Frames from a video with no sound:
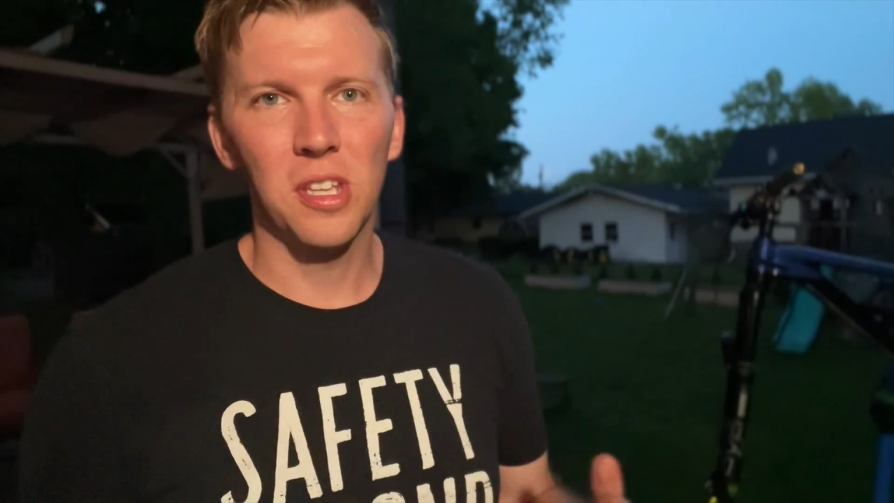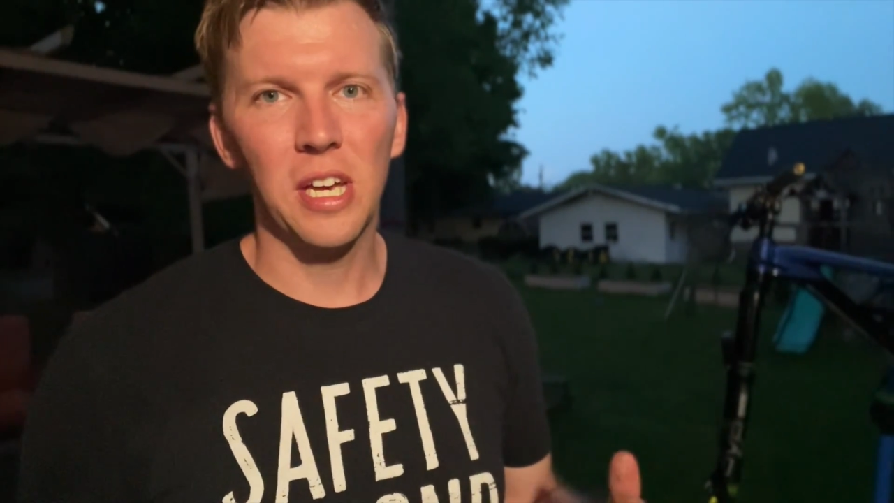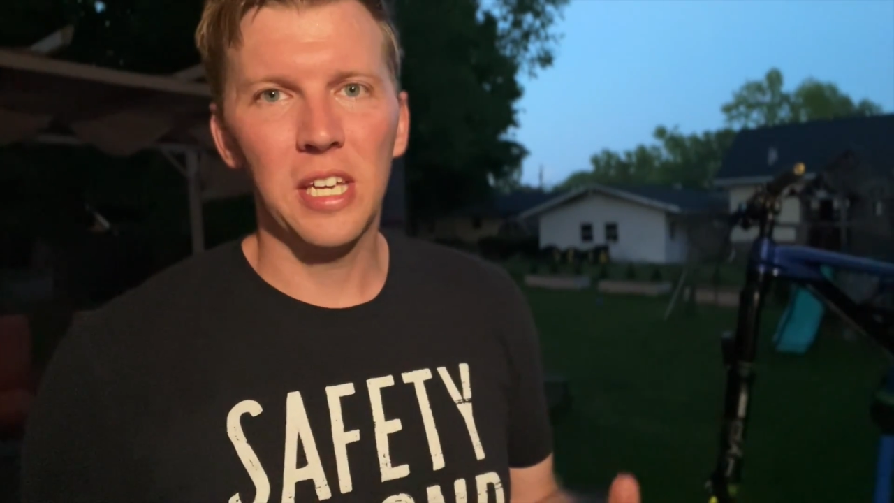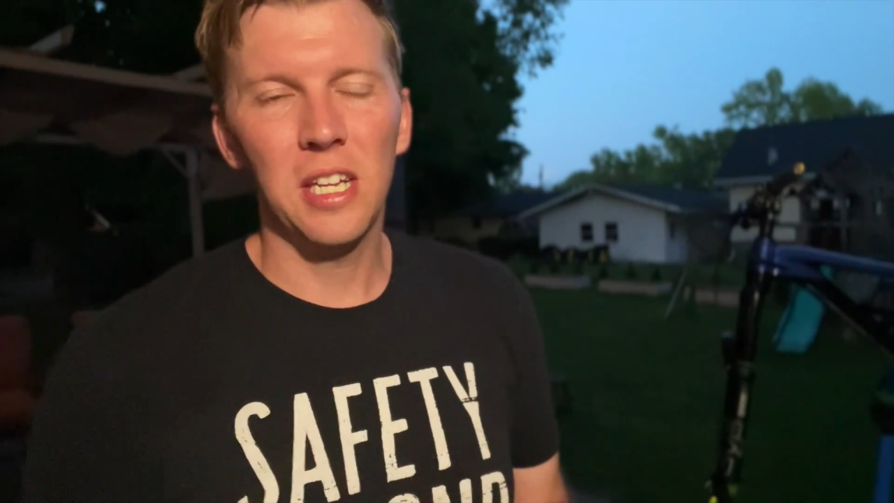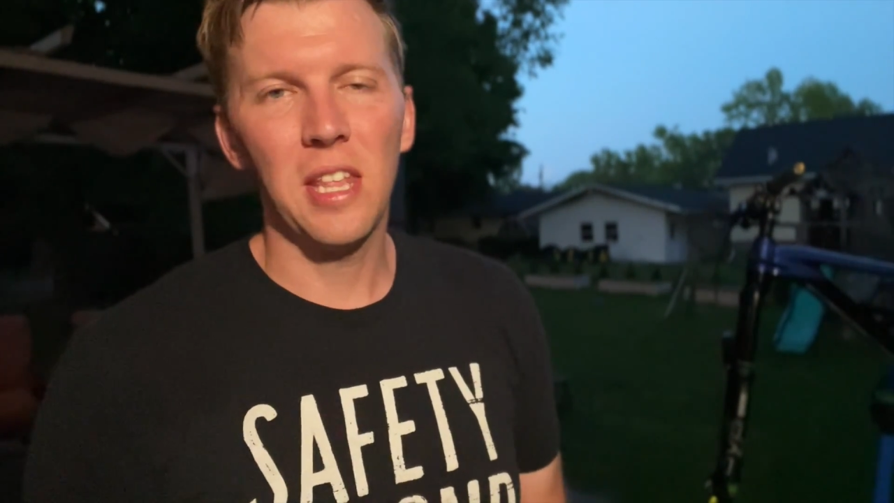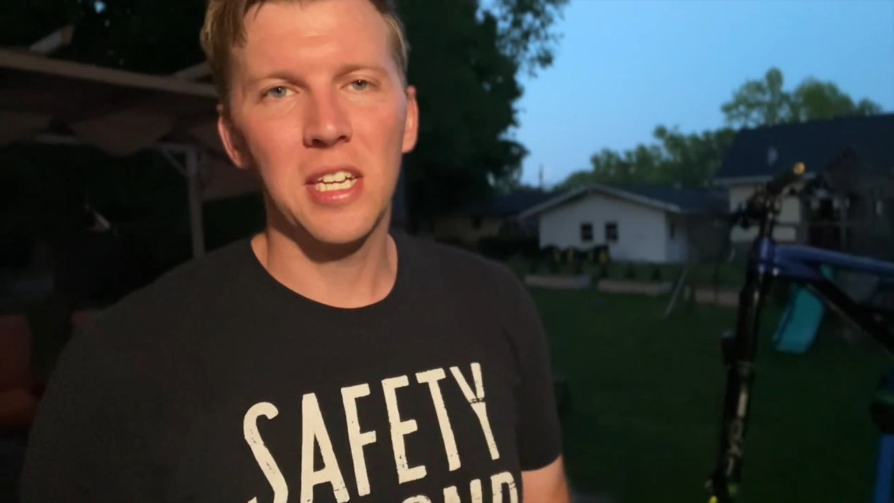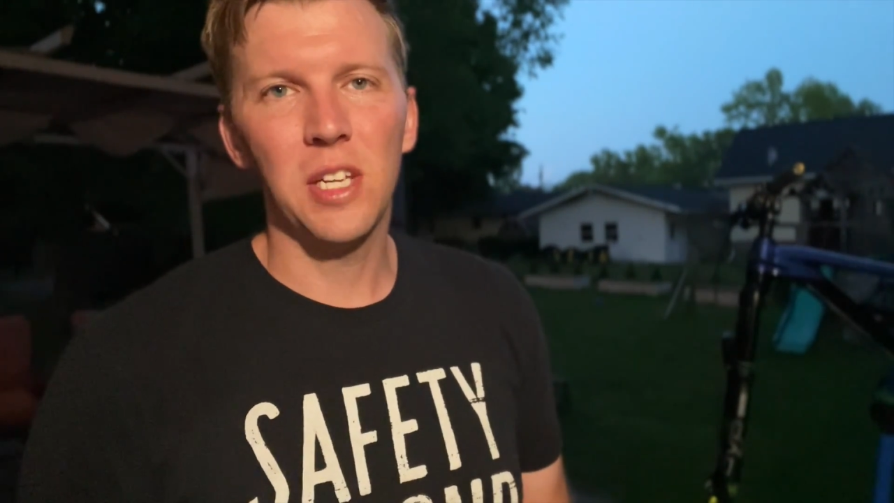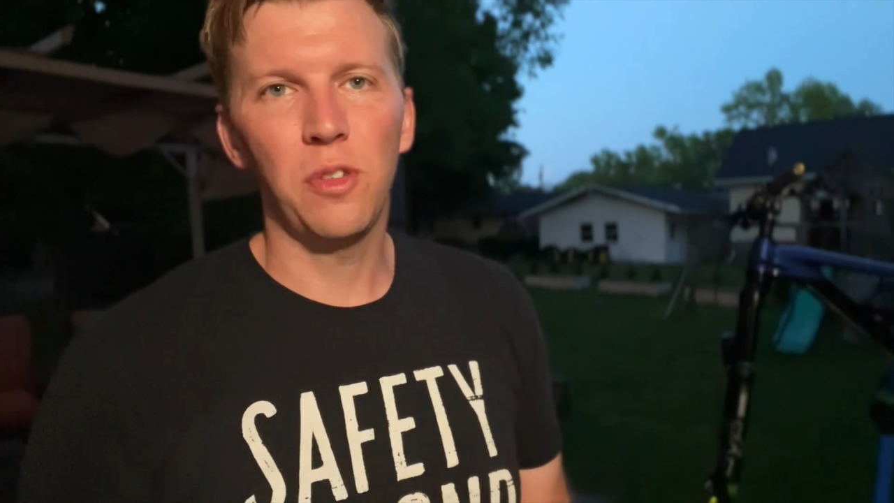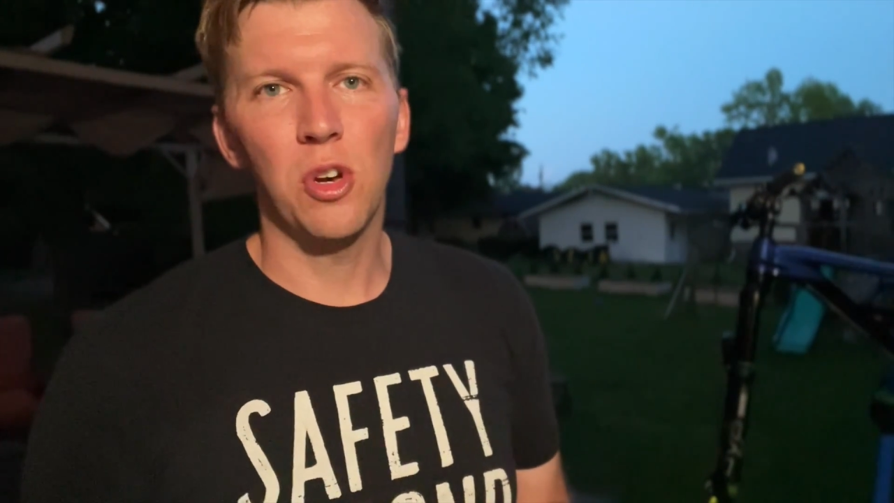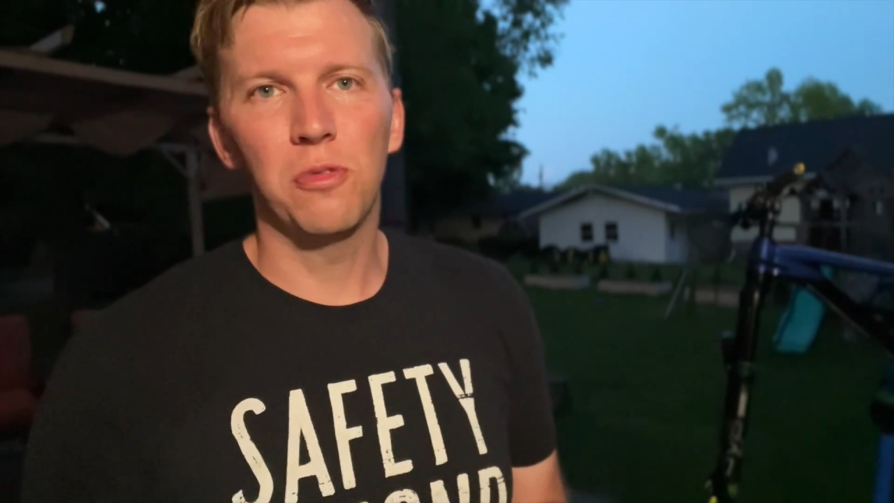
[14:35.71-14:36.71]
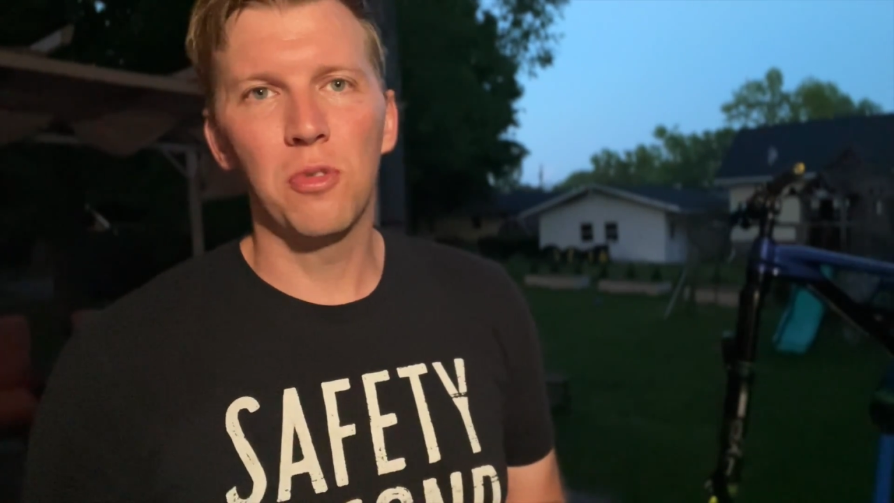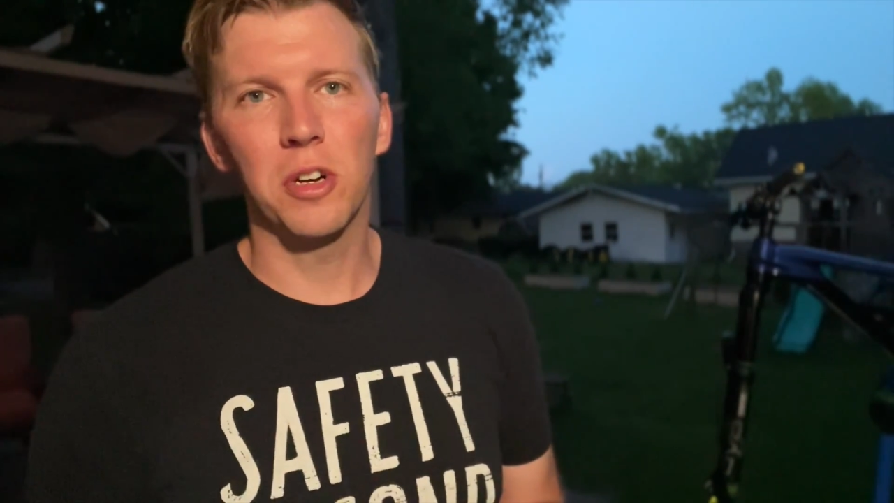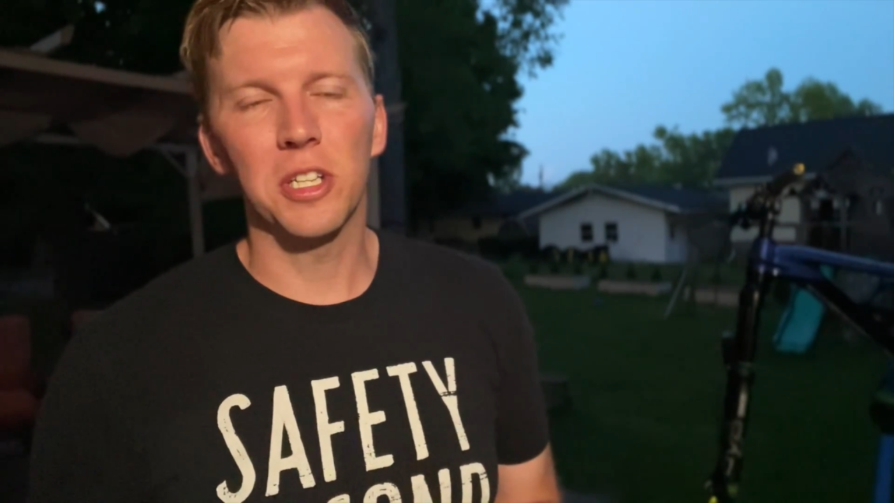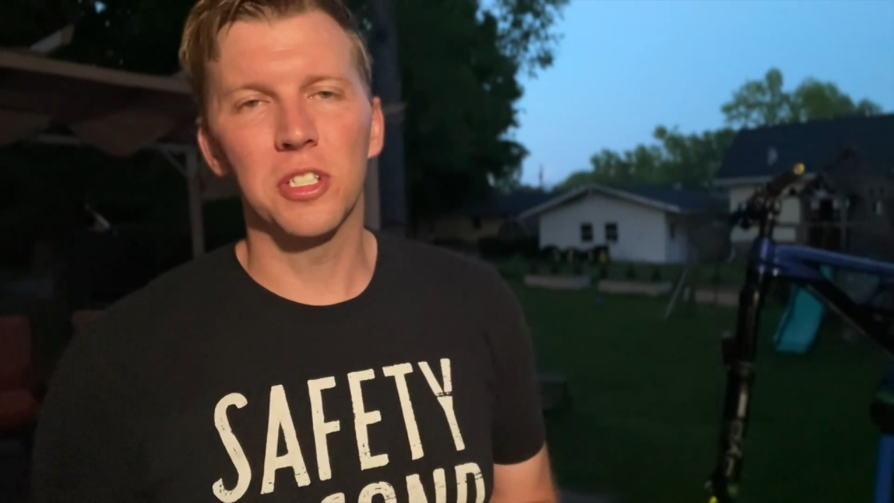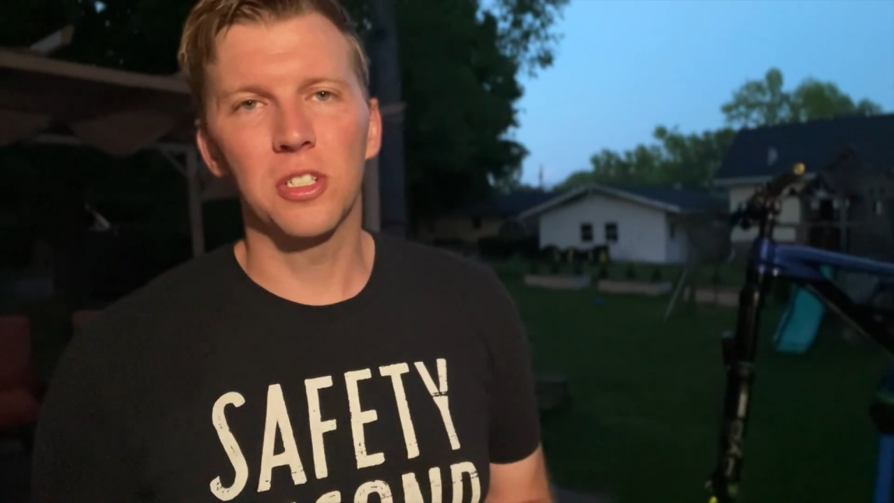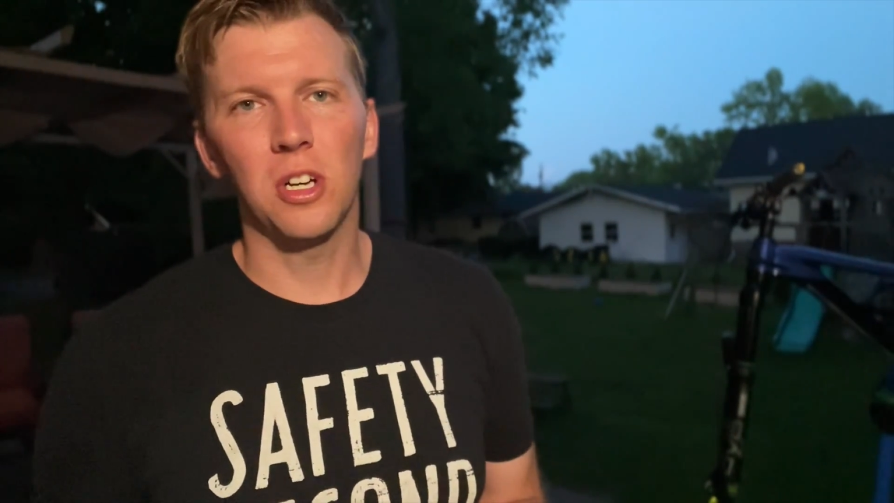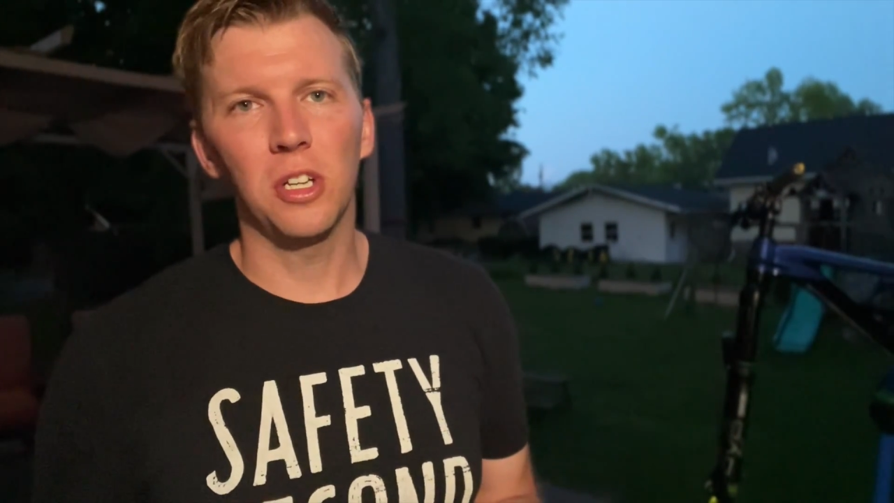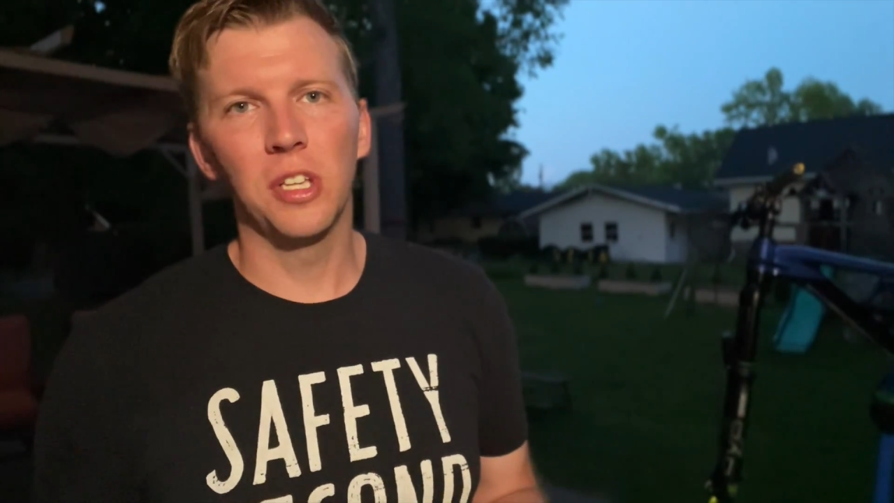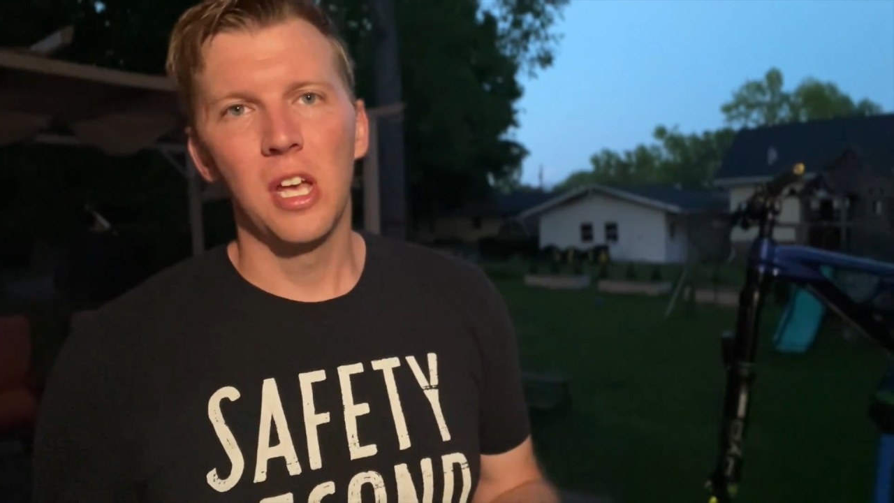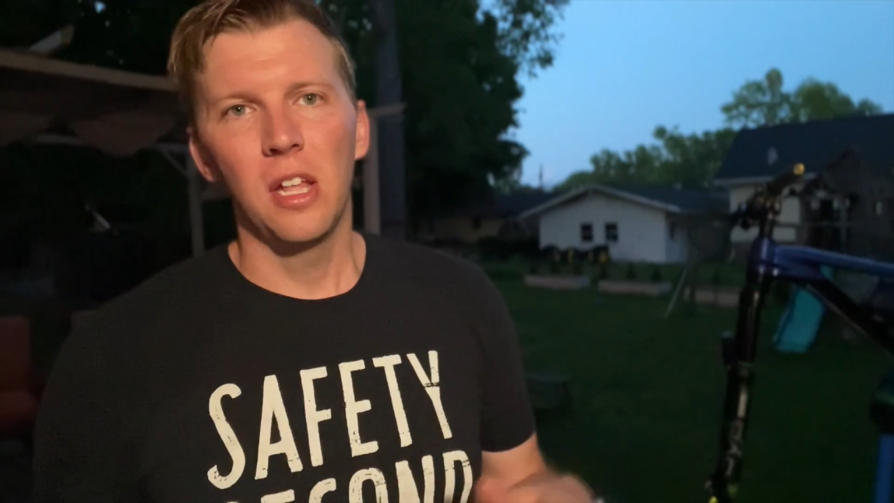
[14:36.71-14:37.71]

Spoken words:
getting that DVO fork installed.